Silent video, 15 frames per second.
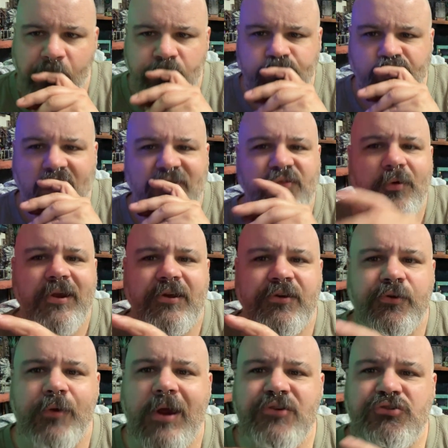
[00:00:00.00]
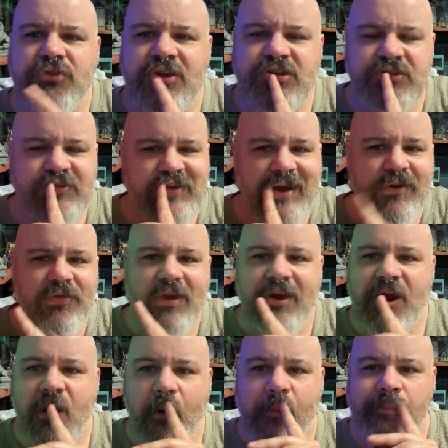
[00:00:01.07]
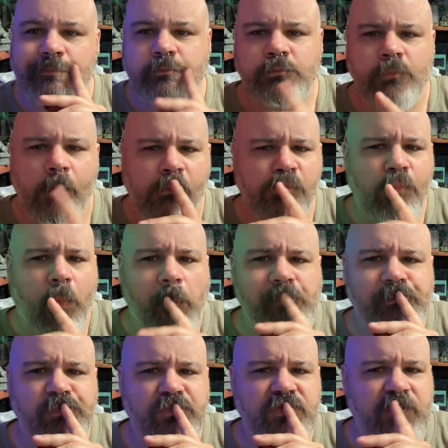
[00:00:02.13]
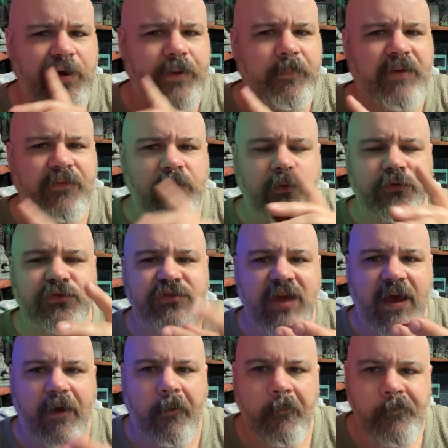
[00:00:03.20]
That's right. Congratulations. How did that go? Sorry, I'm having a little snack.